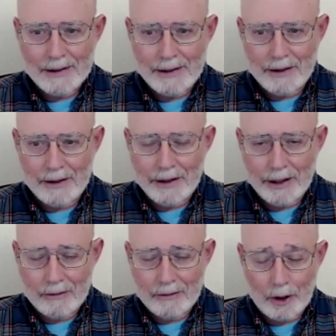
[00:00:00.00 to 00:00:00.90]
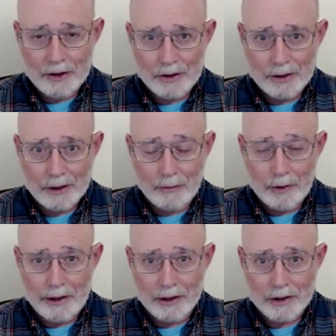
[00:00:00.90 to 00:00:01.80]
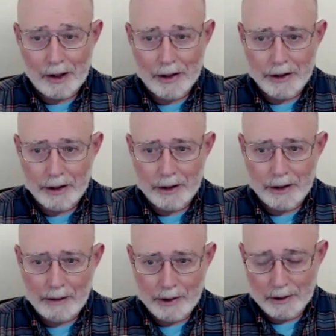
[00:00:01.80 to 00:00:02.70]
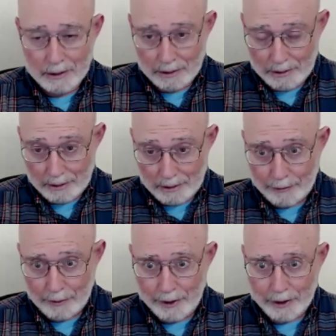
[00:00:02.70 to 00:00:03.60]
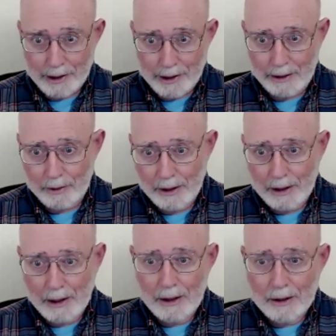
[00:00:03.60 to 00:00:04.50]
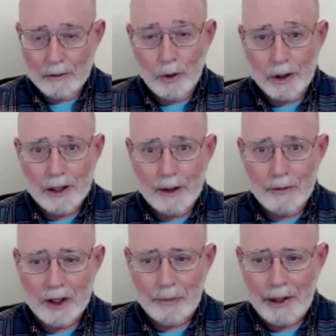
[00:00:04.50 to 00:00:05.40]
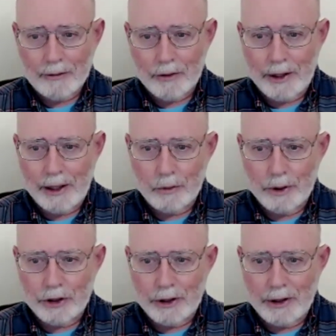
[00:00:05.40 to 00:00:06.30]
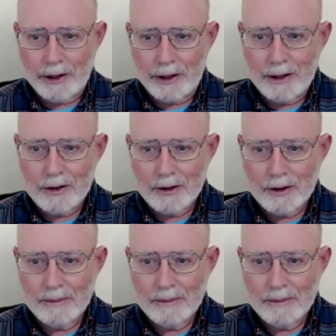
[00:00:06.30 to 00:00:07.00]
And then once I'm ready to start again, I would left click on what comes up after that, which is